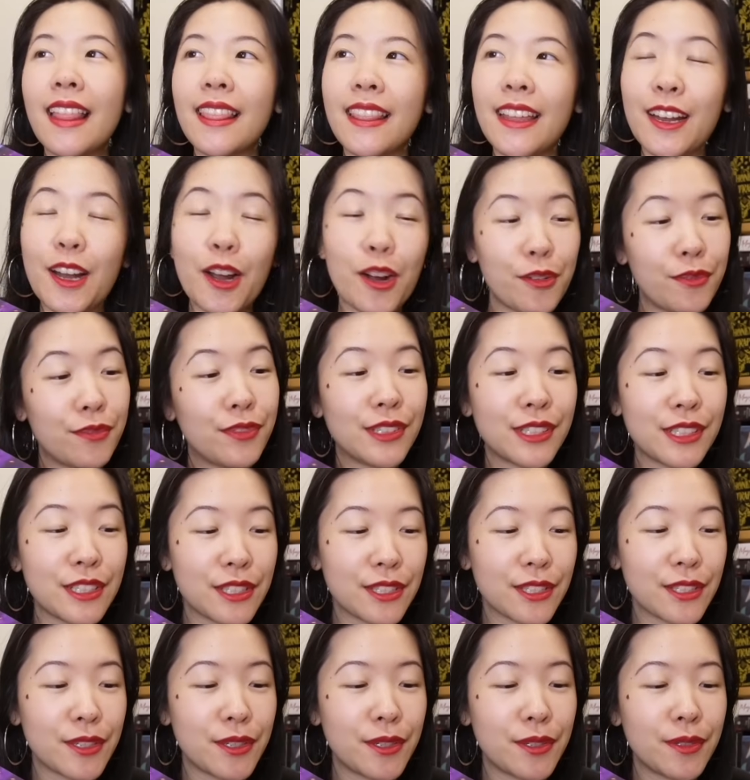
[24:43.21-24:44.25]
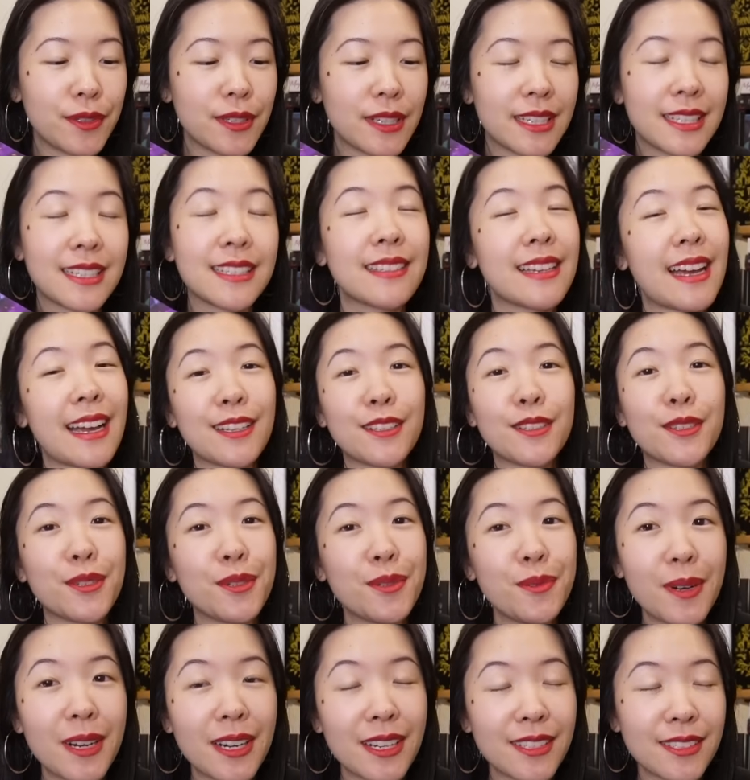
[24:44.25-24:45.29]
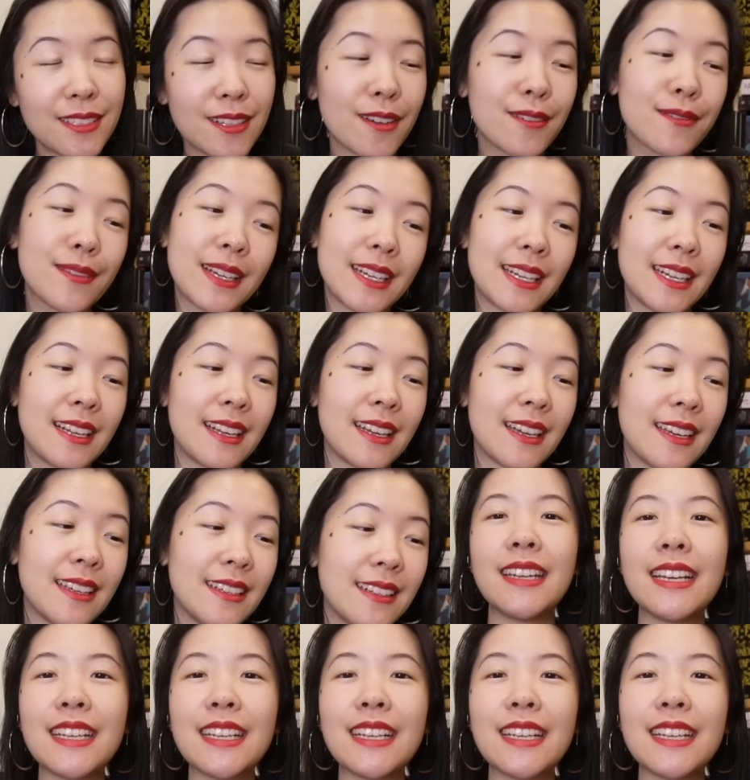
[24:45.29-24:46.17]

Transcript: and hopefully soon because I do want to start reading it.